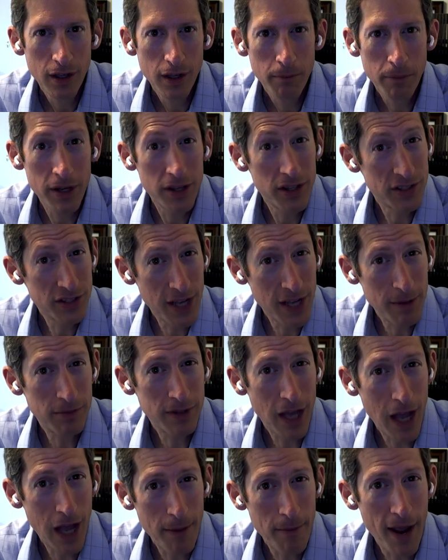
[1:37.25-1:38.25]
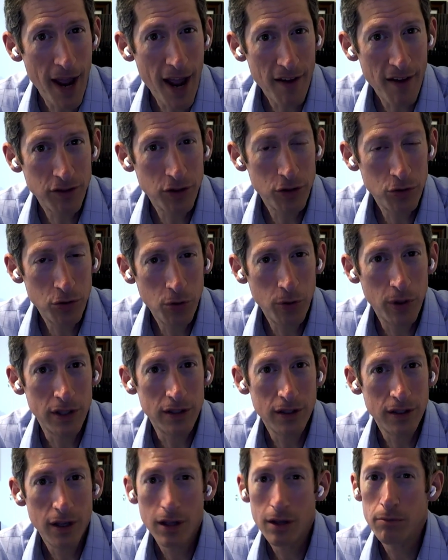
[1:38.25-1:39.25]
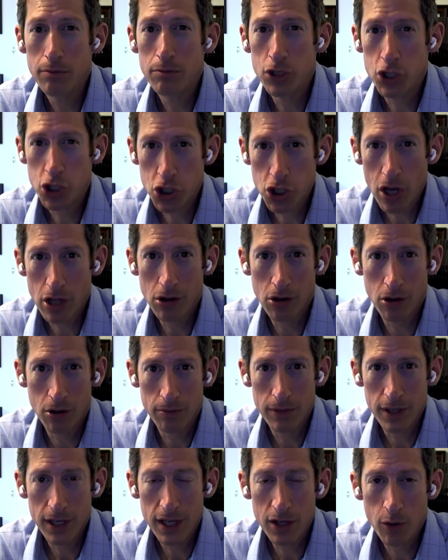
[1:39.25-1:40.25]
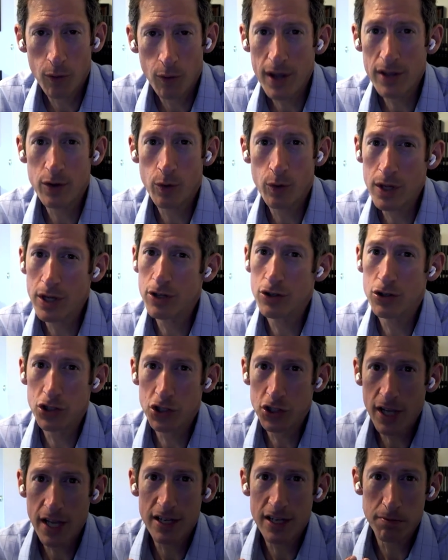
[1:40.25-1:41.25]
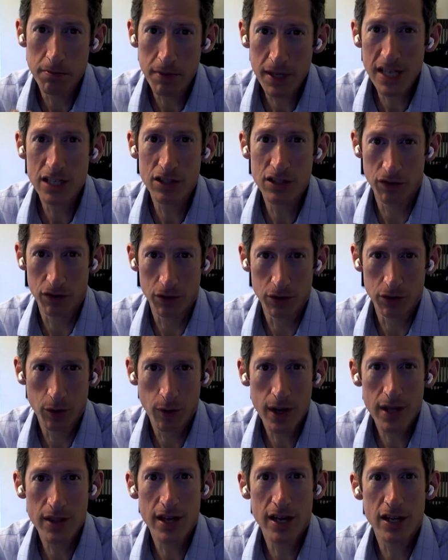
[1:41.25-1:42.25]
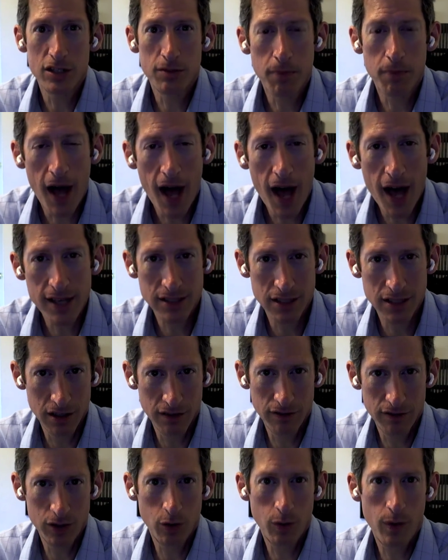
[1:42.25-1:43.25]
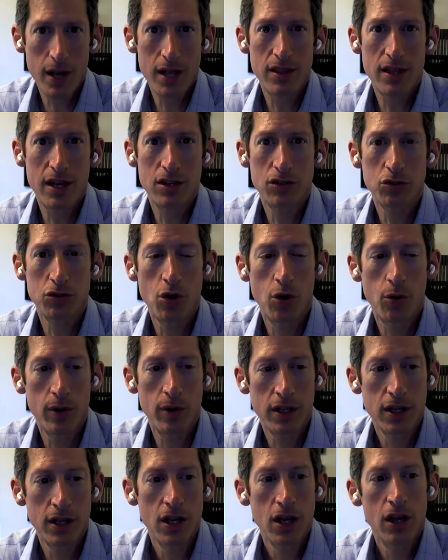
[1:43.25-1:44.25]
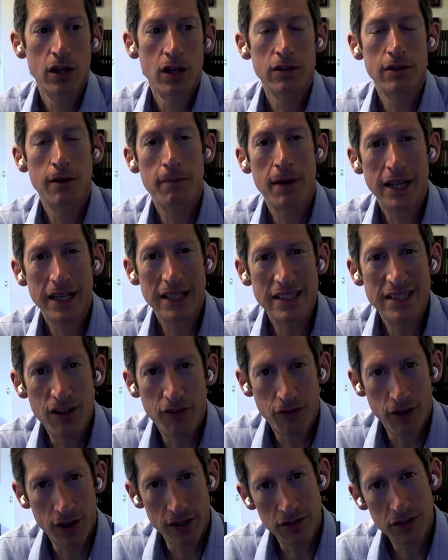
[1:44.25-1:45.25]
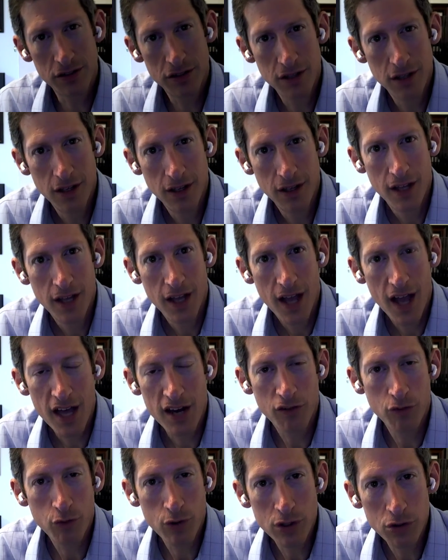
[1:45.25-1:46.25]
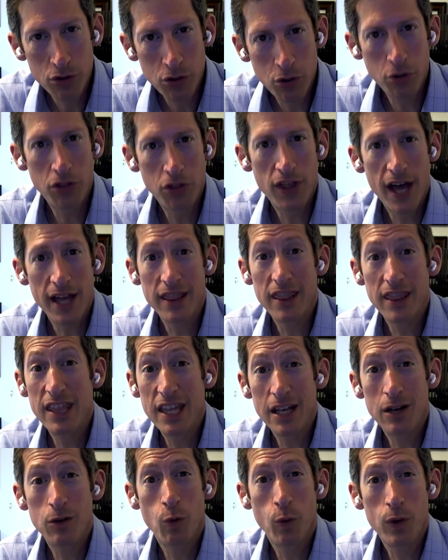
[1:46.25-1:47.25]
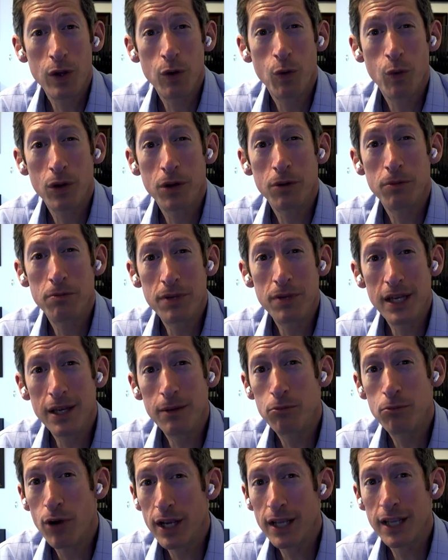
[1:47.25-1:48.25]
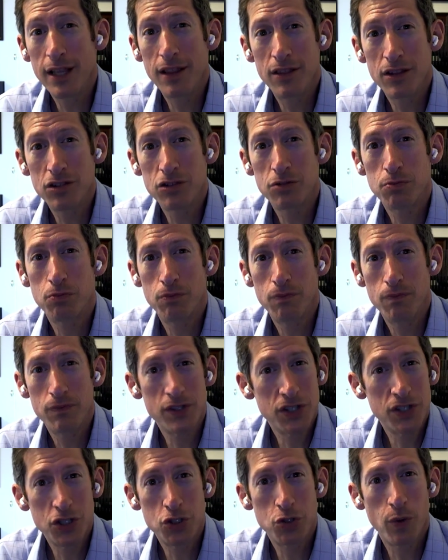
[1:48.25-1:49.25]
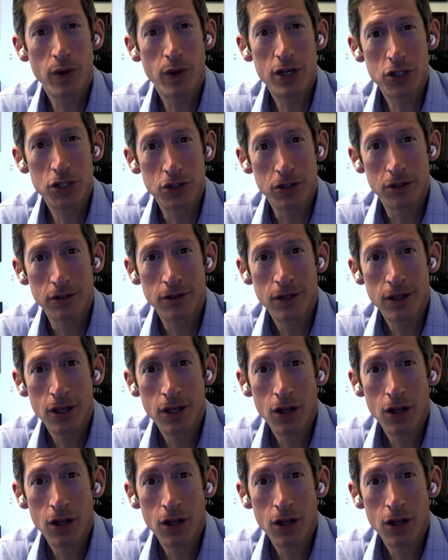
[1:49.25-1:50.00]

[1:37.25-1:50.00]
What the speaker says: but at the same time, I have to do it b'shalom, in a way that we understand is peaceful, a way that is positive, in a way that is going to make a difference. And if we do that, then we will be bringing this situation